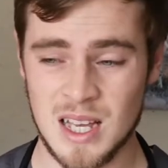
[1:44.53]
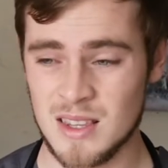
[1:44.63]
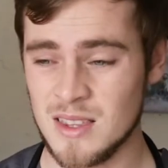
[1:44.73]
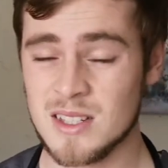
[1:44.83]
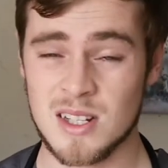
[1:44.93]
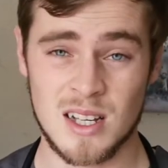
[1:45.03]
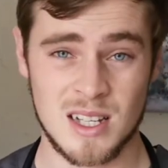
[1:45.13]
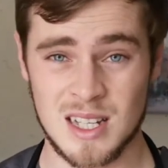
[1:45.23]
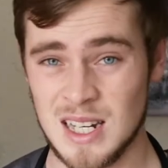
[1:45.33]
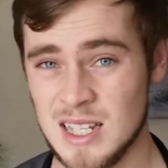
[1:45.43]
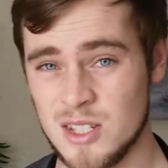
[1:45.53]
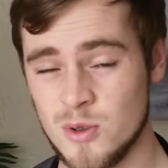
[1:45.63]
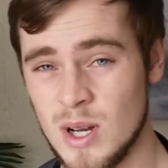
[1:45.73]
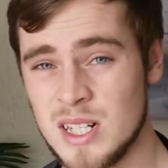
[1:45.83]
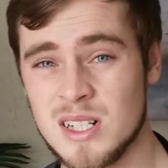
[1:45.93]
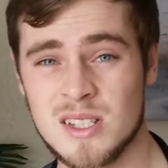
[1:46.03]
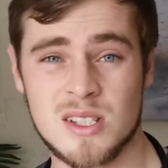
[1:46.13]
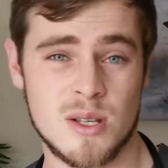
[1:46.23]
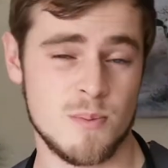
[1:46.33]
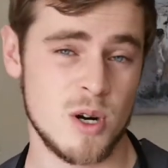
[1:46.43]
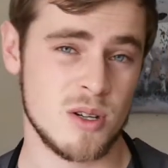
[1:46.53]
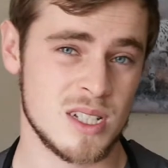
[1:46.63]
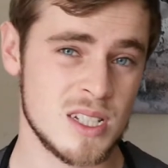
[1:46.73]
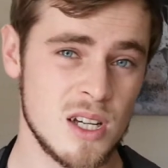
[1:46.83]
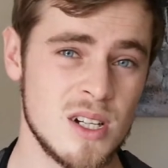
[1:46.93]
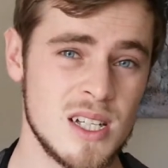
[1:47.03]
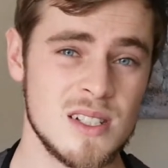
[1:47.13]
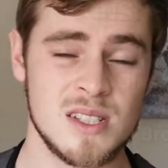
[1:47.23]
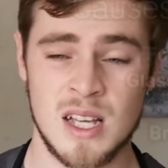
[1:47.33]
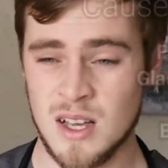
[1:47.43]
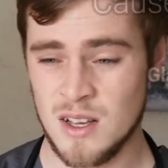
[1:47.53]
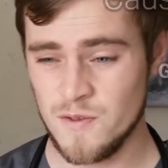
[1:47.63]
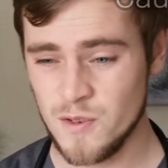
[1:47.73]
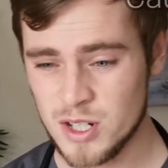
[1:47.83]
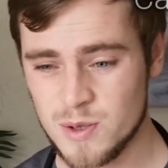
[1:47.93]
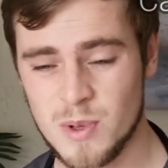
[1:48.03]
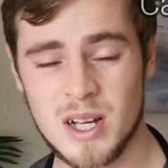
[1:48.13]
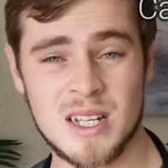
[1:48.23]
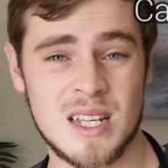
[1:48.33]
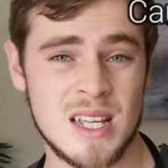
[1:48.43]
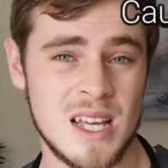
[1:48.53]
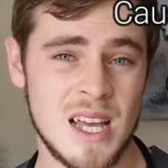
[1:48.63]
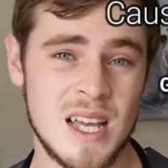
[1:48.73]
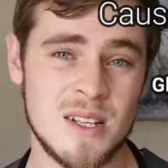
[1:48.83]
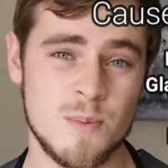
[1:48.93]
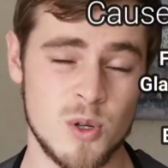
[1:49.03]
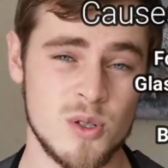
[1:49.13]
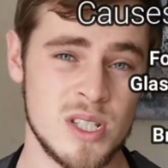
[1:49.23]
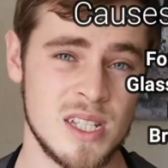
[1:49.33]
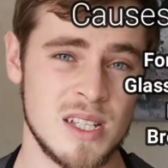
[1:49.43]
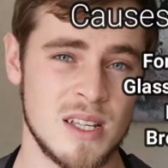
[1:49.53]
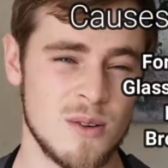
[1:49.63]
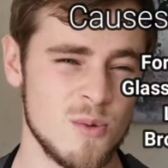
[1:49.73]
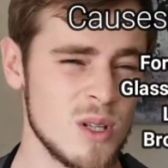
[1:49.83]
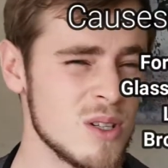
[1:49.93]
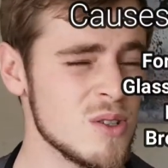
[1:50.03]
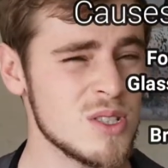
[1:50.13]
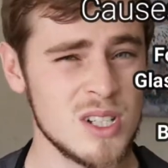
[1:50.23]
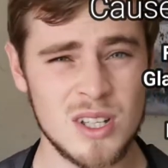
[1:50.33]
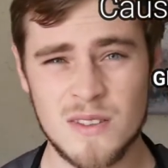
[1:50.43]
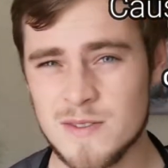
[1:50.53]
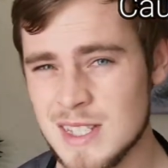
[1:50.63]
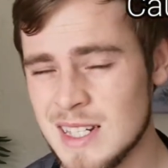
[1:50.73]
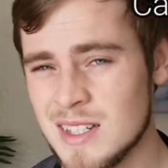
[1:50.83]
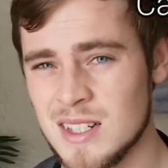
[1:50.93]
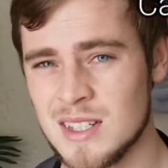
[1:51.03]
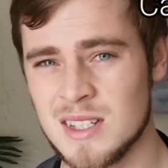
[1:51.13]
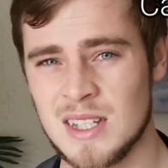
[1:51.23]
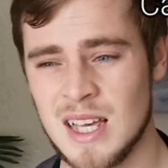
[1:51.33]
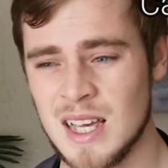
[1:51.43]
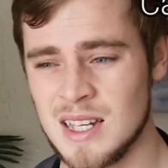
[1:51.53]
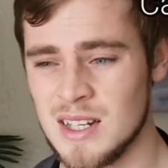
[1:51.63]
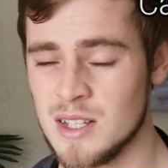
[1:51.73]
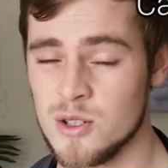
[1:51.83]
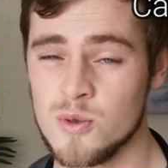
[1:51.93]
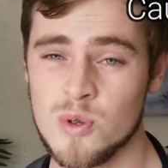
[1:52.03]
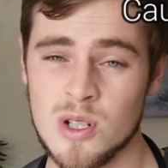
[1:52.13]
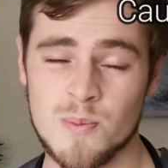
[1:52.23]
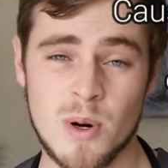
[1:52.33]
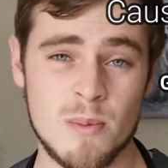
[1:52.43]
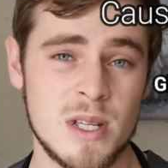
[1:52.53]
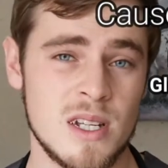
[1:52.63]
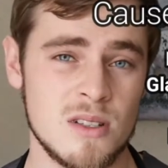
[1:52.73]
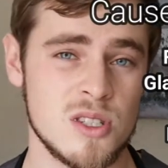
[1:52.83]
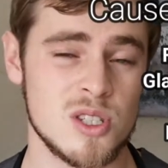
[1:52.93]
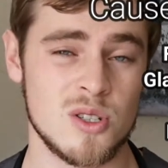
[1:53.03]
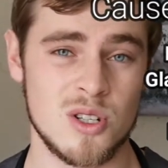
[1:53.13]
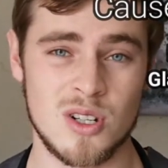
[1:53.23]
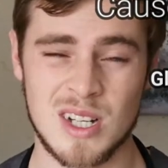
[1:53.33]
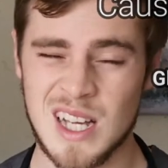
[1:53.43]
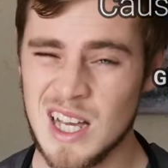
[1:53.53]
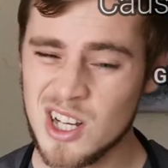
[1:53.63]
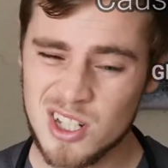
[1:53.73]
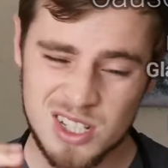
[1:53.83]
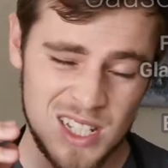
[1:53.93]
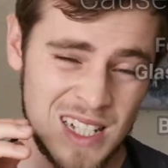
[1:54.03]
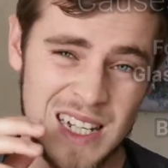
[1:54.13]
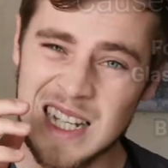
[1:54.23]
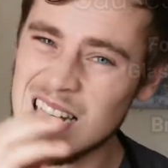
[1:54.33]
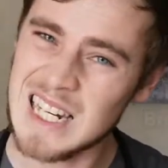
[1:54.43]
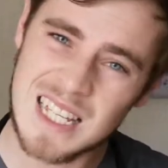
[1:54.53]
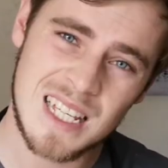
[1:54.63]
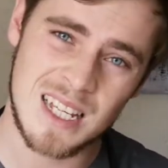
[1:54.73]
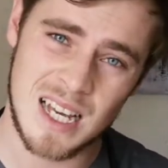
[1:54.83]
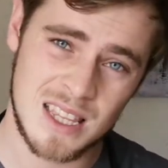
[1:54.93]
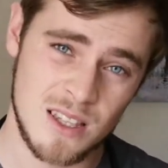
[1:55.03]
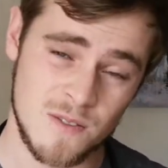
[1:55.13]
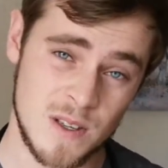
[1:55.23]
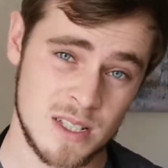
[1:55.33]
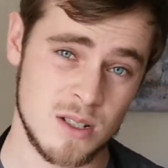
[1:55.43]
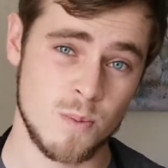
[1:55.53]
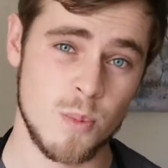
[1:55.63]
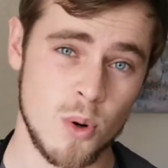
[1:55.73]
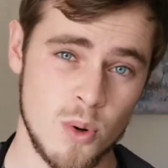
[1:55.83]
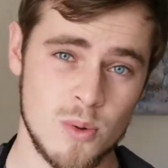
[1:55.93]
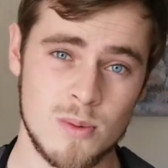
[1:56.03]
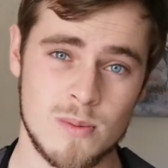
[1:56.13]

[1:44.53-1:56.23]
And things like lacerations, broken toenails, frostbite, and bruising will cause a lot of tenderness, and you will probably notice your dog constantly licking at the affected paw.